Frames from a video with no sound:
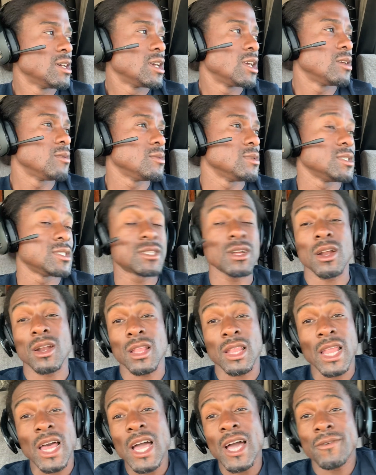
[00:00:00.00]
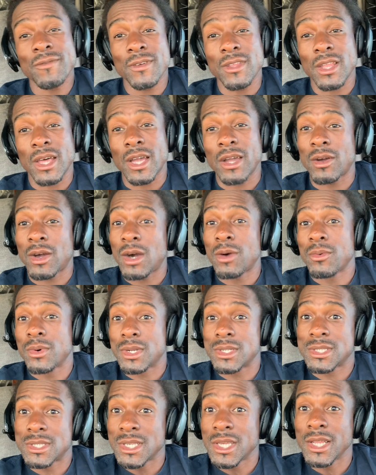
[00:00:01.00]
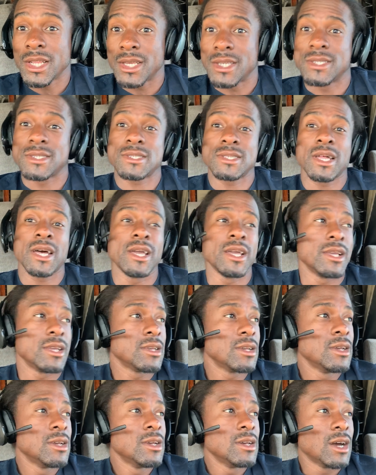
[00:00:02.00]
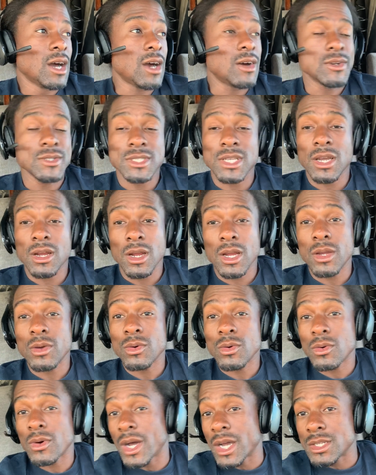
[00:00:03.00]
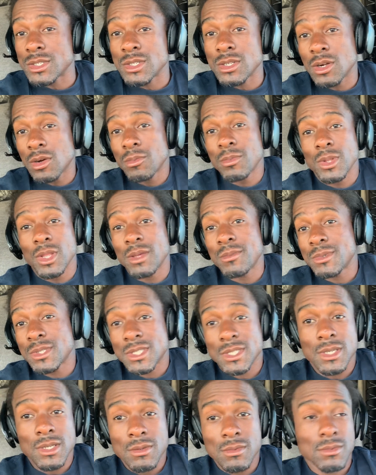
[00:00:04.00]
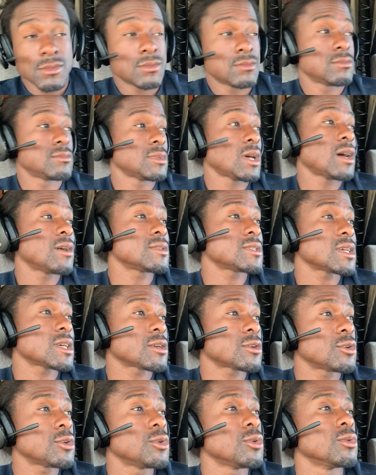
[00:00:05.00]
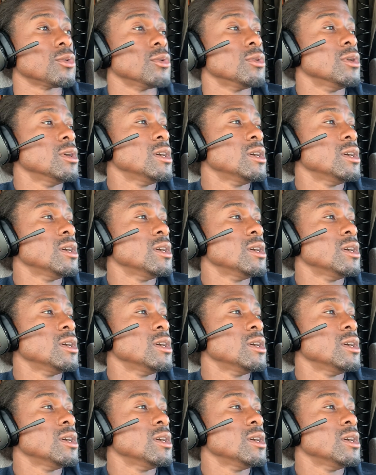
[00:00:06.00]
He started laughing like, I want to see this. I was like, all right, well, why you don't believe me? See? I was like, cool.